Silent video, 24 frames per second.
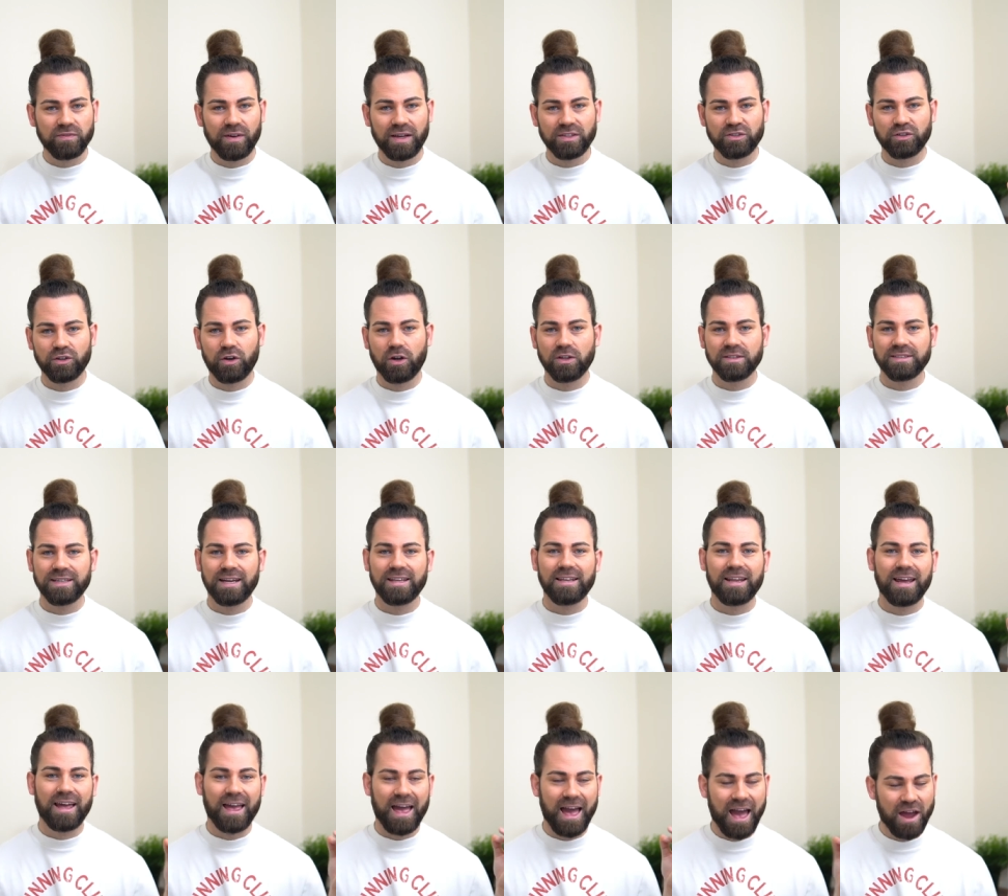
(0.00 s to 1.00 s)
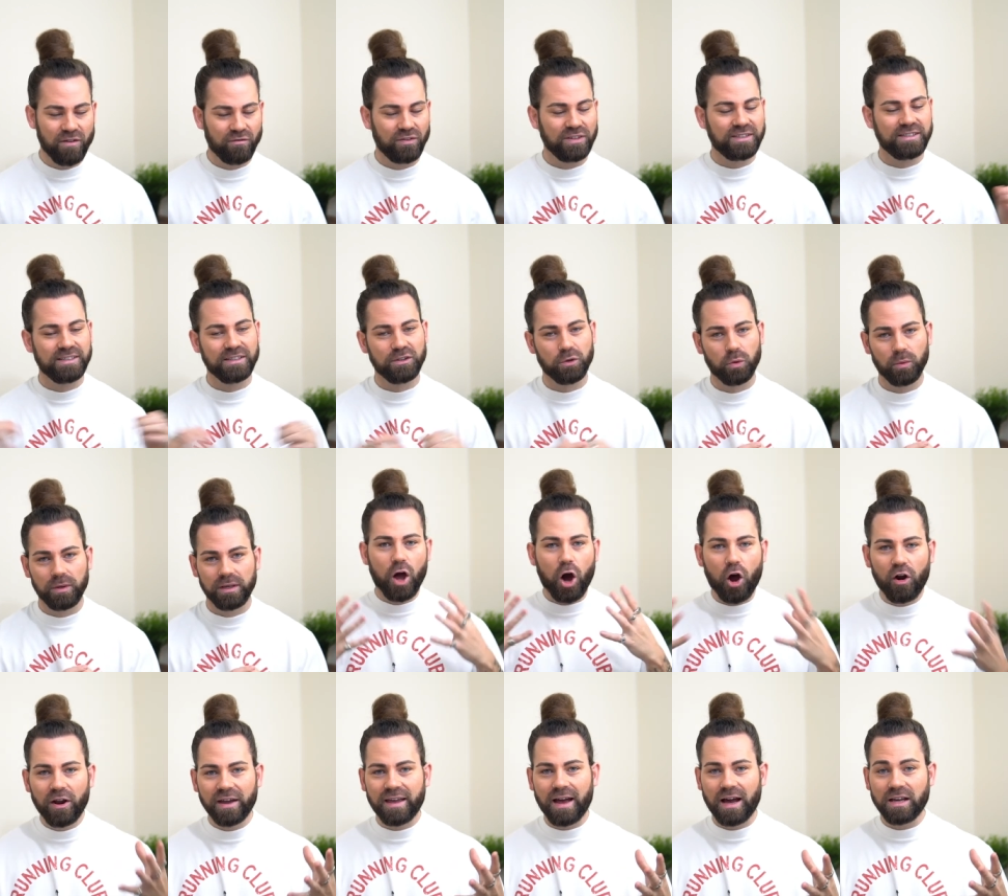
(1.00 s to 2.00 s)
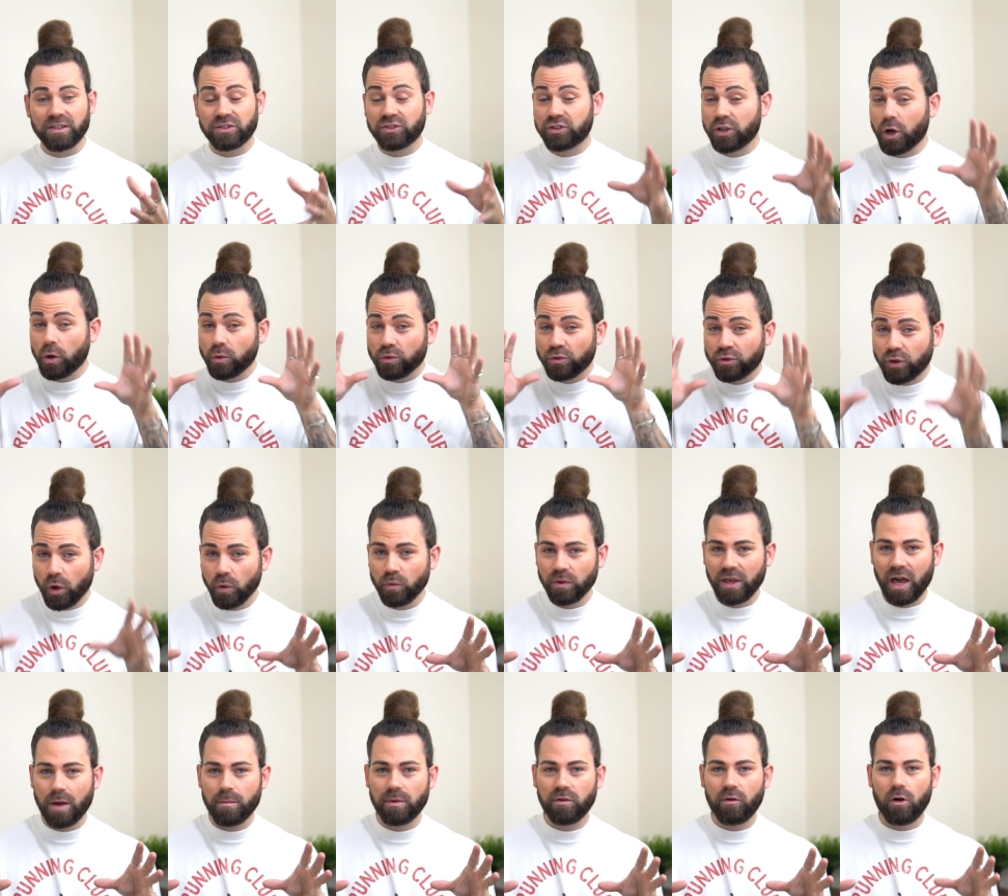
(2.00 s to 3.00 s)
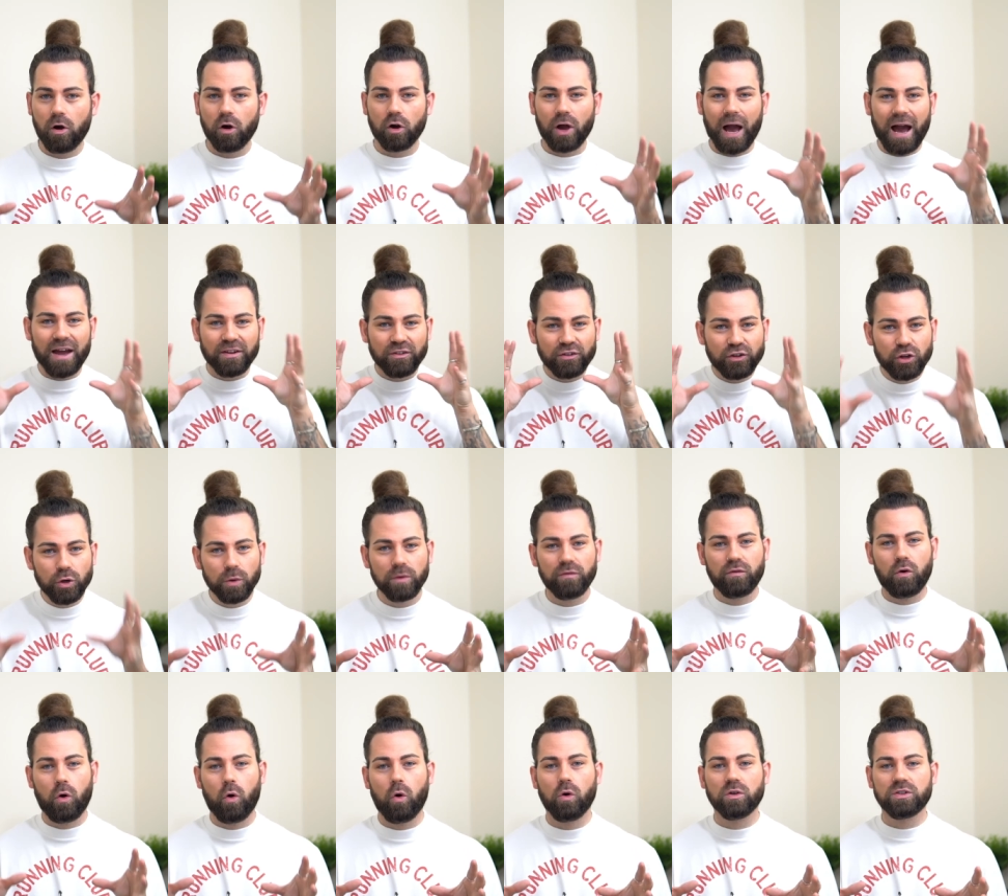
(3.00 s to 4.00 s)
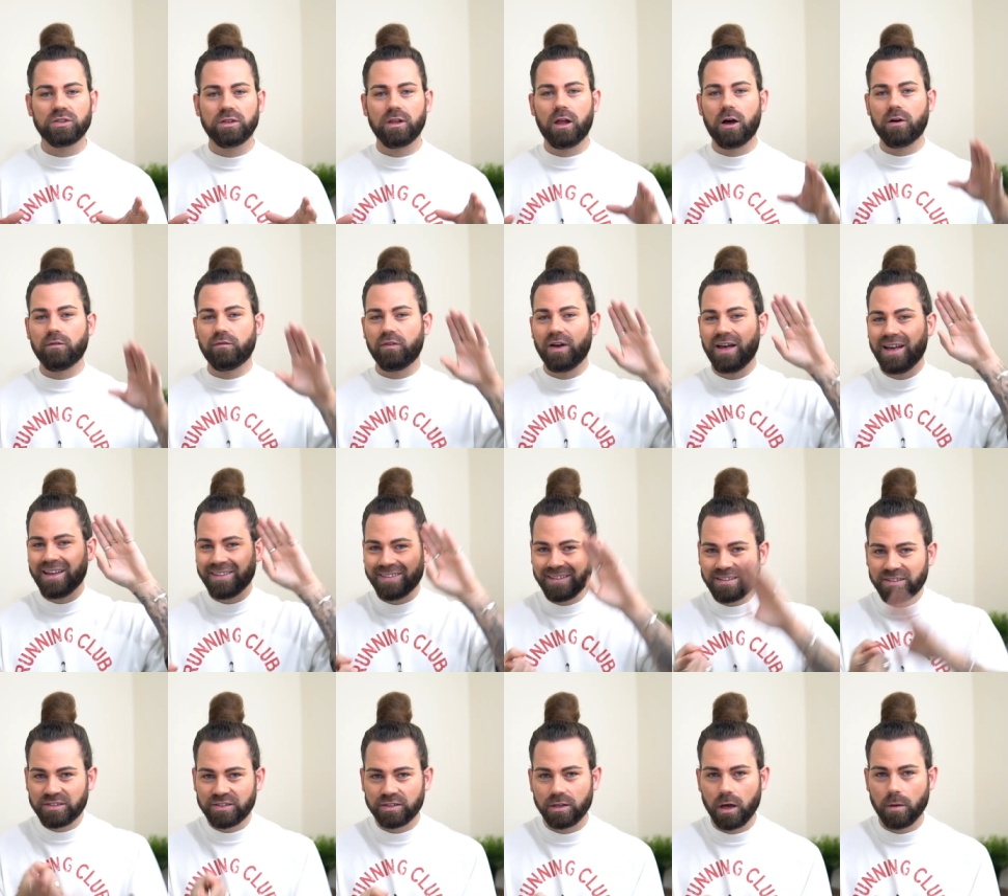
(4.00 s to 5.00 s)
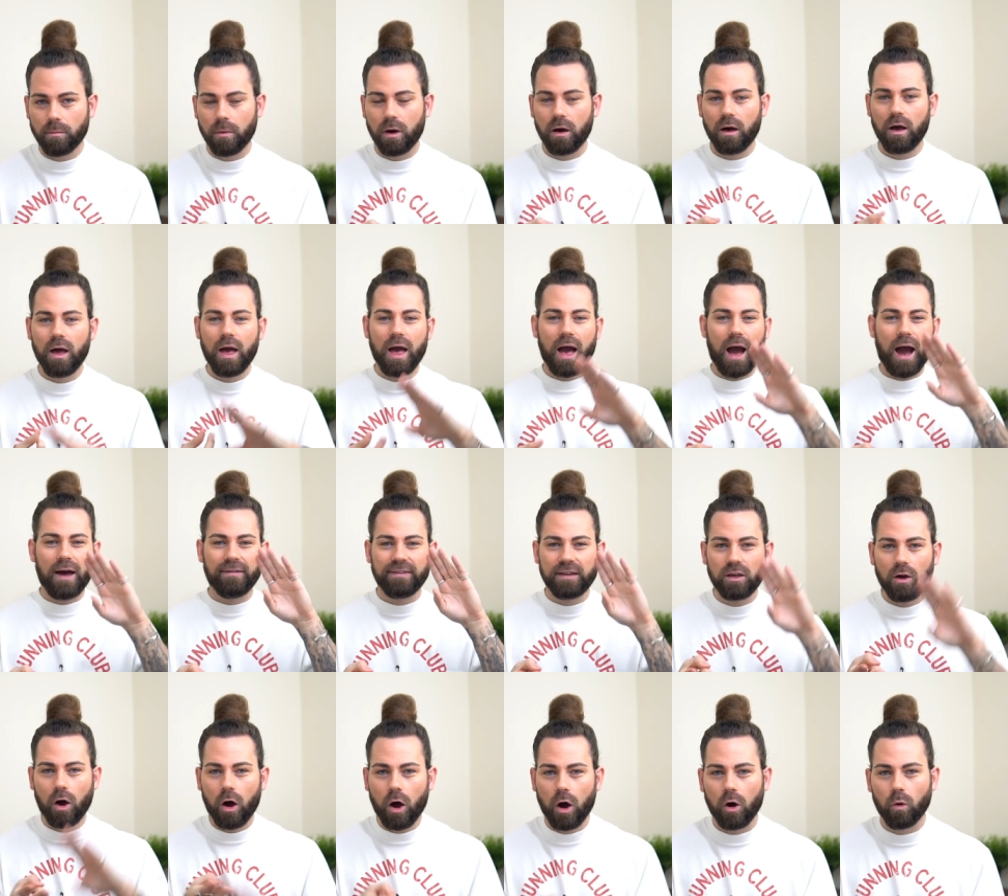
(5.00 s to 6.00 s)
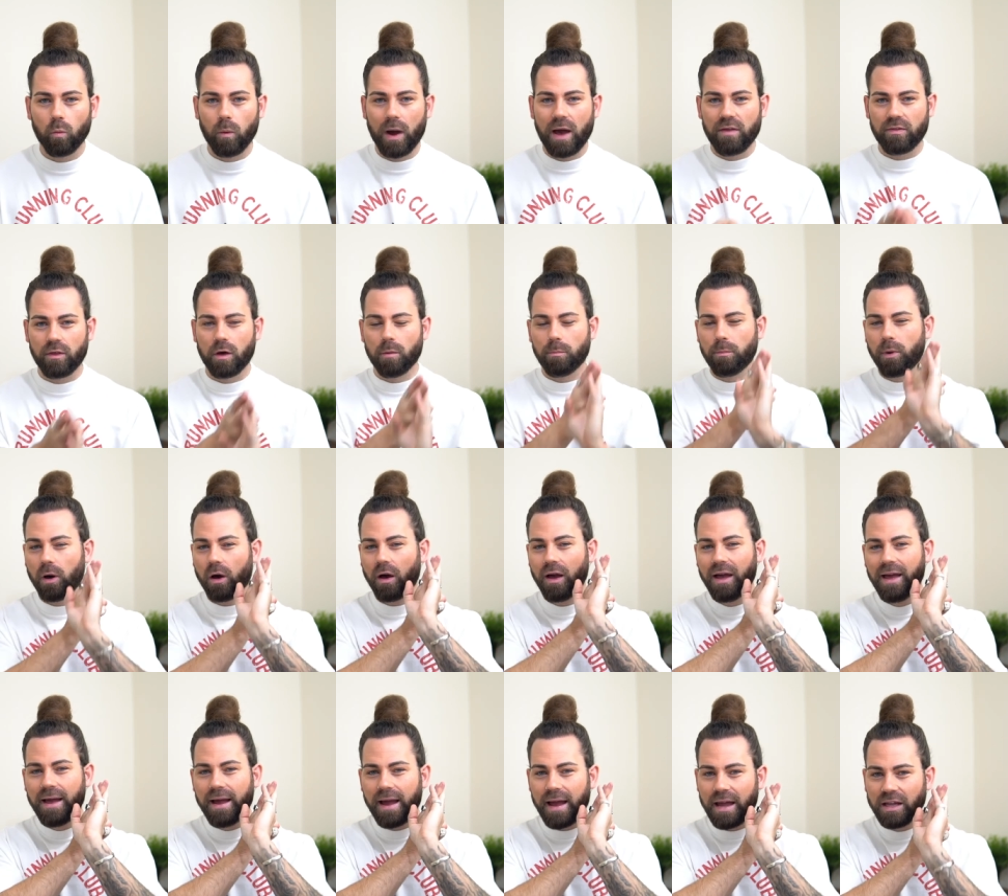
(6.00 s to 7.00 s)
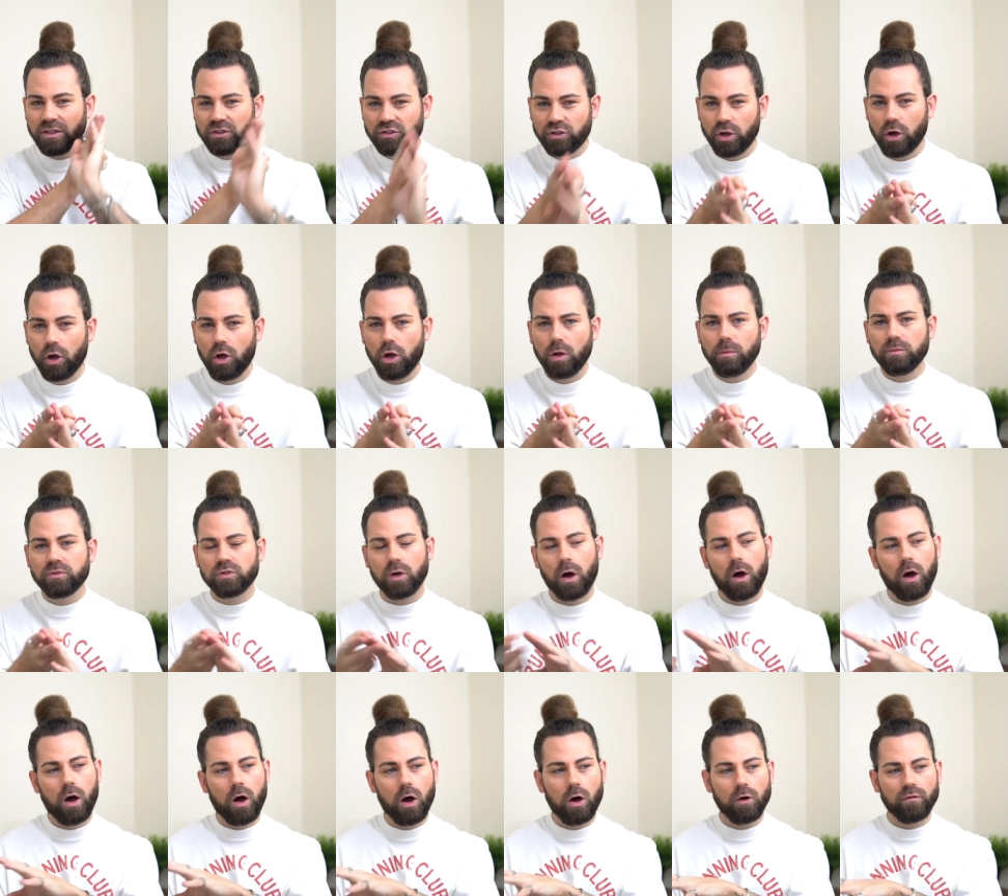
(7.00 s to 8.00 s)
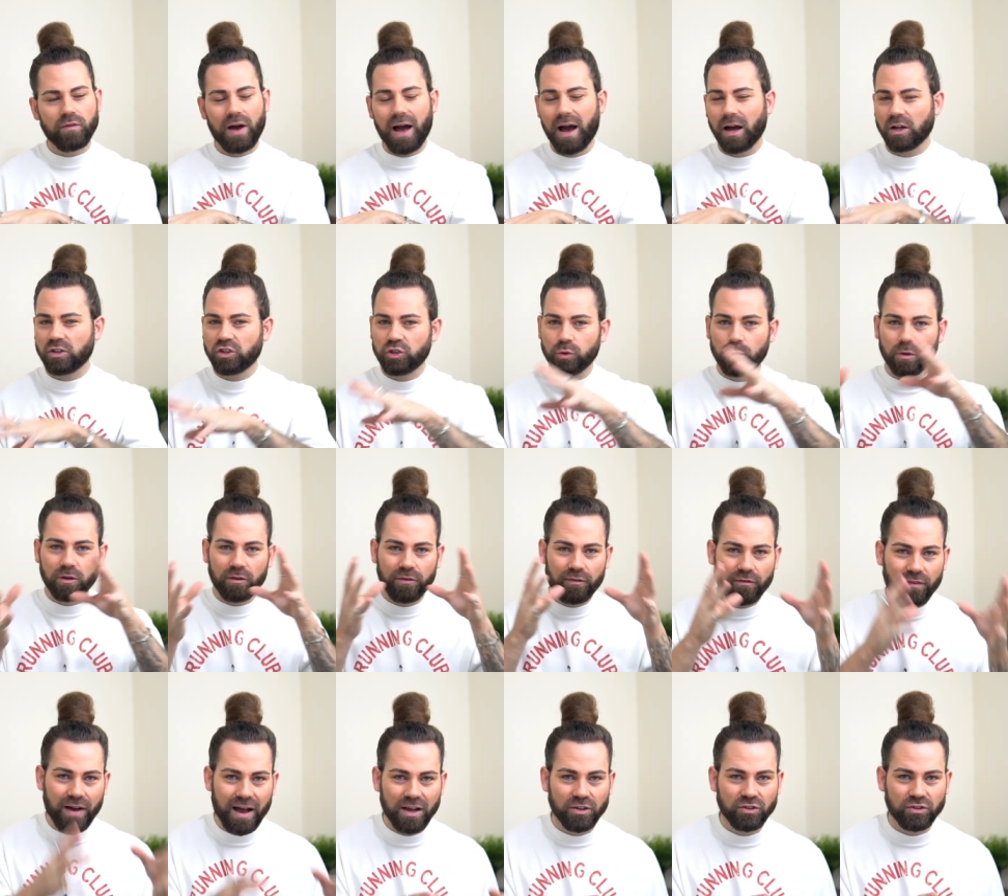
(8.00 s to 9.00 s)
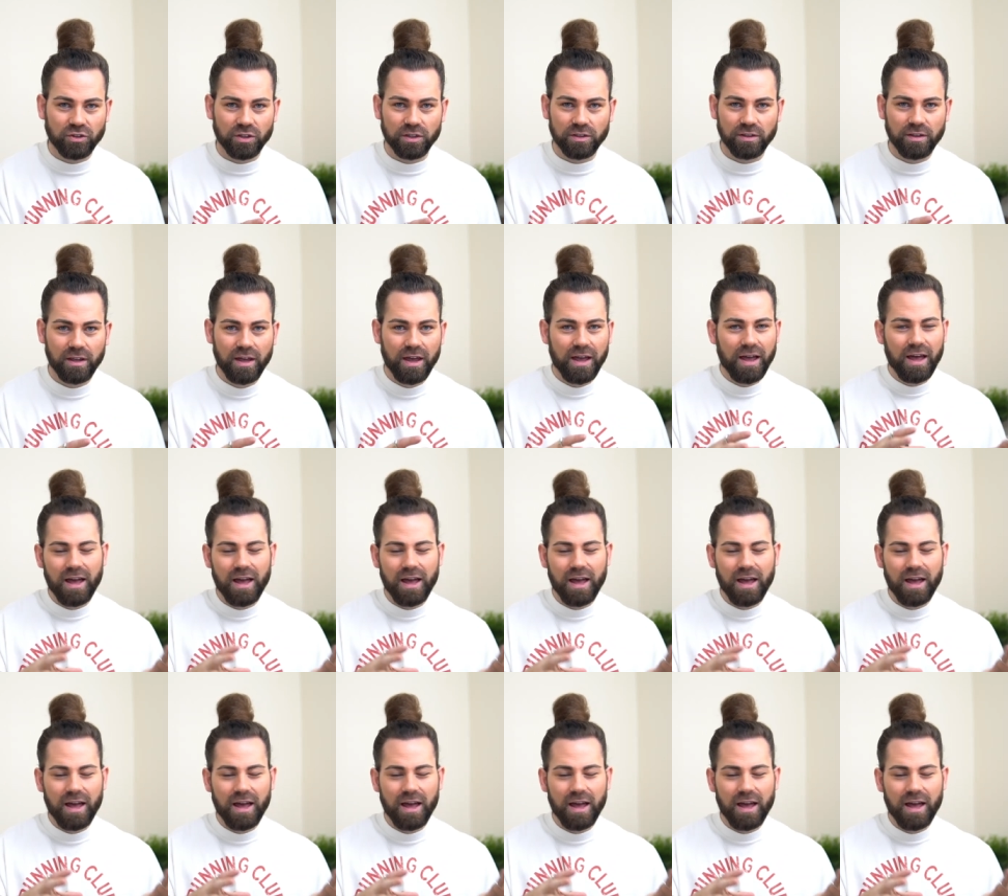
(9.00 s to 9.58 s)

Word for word: fashion content every single week all right guys so don't get me wrong i do of course love the summer and the hot weather but in terms of actual fashion